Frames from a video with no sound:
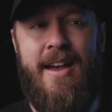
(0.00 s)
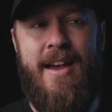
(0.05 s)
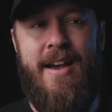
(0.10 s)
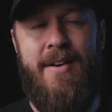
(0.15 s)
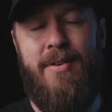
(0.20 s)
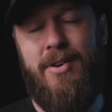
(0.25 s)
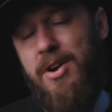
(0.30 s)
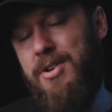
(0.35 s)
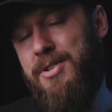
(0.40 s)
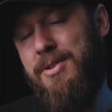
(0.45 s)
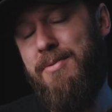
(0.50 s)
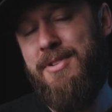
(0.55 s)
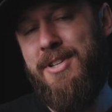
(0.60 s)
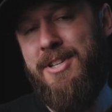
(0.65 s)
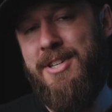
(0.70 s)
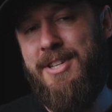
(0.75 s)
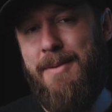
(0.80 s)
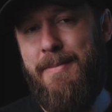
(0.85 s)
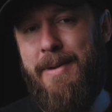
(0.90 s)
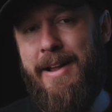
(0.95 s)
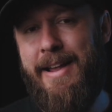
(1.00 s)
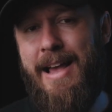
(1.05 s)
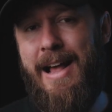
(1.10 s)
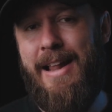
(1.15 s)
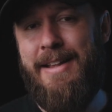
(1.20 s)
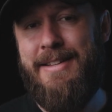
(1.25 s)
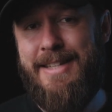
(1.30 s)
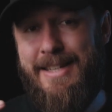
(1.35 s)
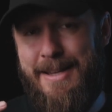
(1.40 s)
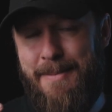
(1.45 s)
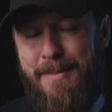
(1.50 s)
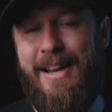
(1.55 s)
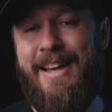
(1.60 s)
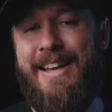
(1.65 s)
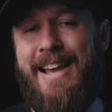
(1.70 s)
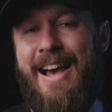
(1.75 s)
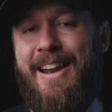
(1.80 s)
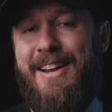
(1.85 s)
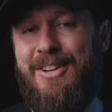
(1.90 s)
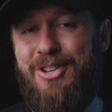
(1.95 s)
because it was a similar
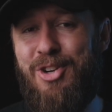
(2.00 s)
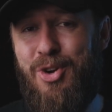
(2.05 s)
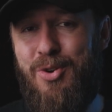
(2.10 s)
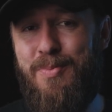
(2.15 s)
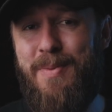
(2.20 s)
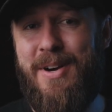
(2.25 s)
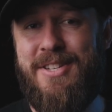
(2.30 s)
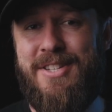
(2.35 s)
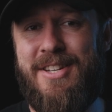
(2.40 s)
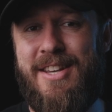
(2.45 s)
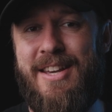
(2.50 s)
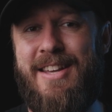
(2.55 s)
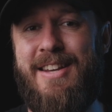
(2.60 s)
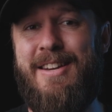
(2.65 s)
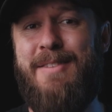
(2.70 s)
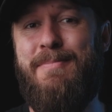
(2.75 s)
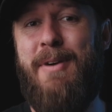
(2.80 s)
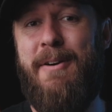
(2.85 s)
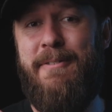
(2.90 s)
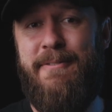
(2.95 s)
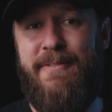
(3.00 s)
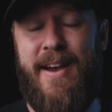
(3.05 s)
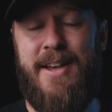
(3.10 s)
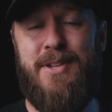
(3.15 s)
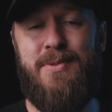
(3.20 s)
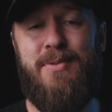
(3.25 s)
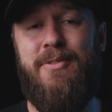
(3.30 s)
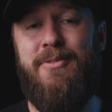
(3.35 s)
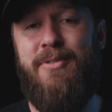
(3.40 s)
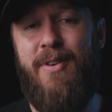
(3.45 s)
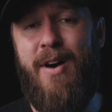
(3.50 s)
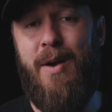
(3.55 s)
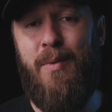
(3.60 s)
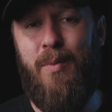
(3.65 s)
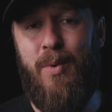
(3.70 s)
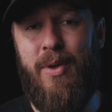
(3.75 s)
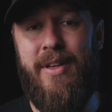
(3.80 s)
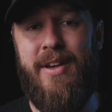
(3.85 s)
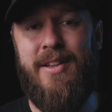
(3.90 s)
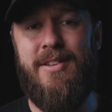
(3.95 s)
color to my skin, my face would fight
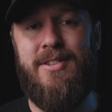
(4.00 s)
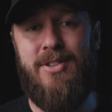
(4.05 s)
with it.